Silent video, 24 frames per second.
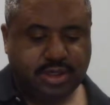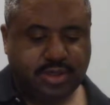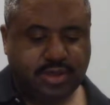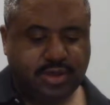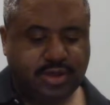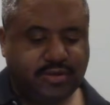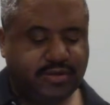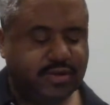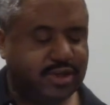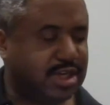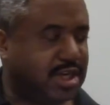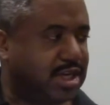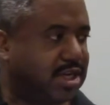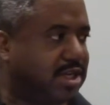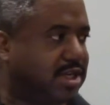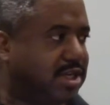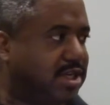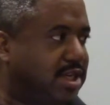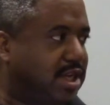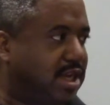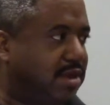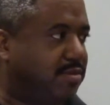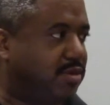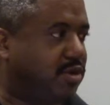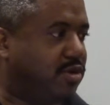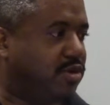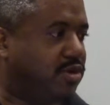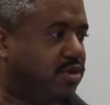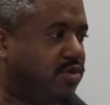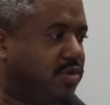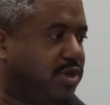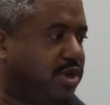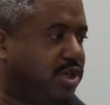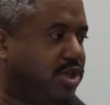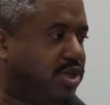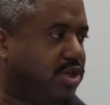so you have 2 Samuel
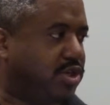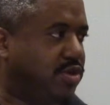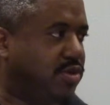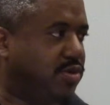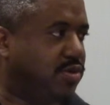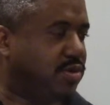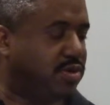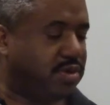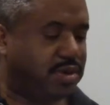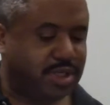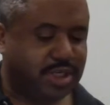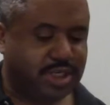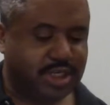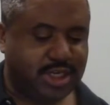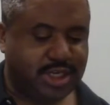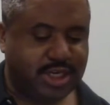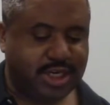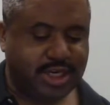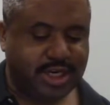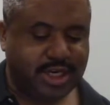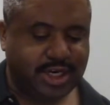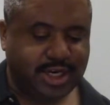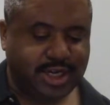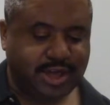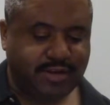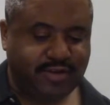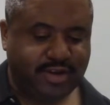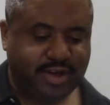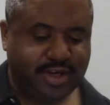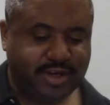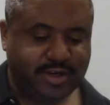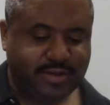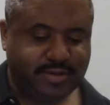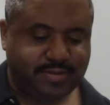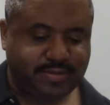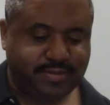22, 10 and
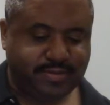11.